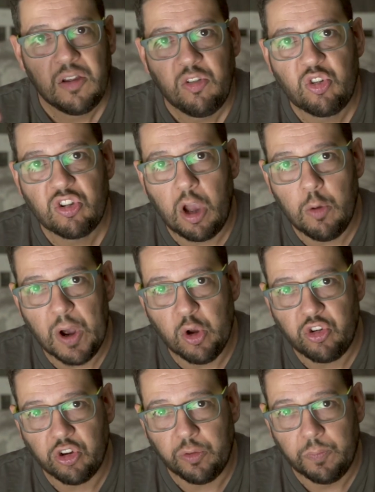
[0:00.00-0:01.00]
Slow
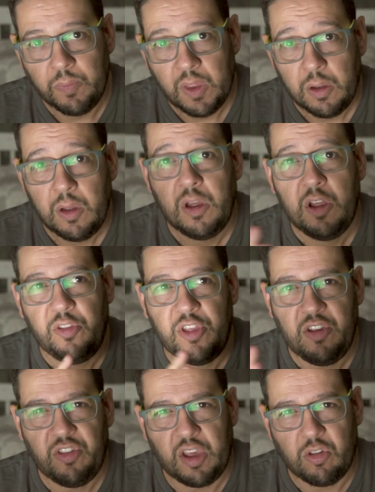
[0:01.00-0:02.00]
motion.
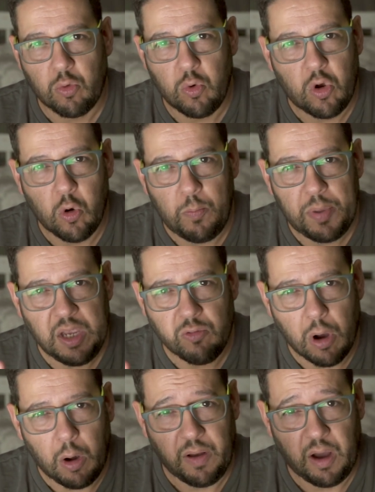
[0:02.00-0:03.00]
These things are all called
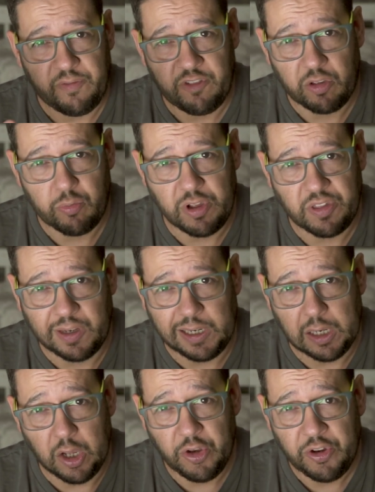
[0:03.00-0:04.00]
B-roll, I've just
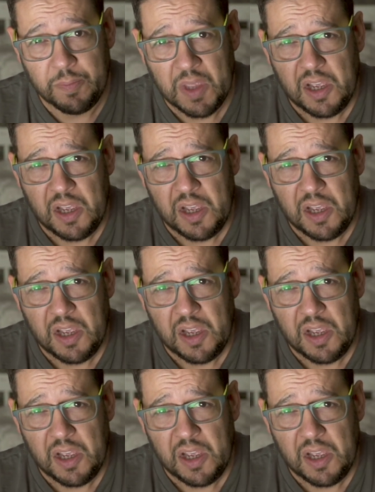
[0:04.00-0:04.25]
recently learned.